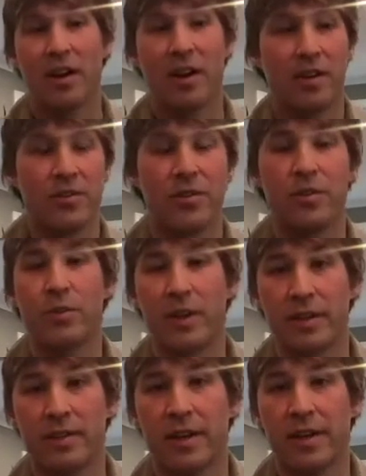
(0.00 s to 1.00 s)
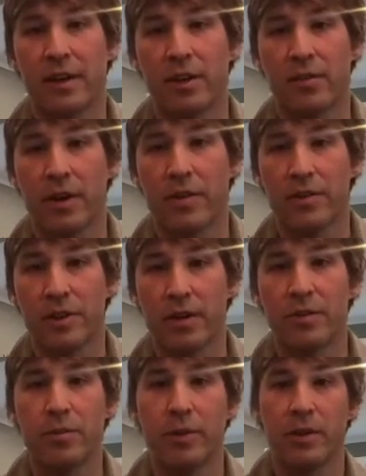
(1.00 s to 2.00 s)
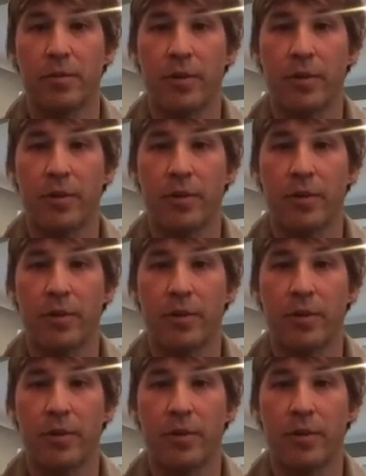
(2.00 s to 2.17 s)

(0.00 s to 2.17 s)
so that we can take care of others. You have to be in a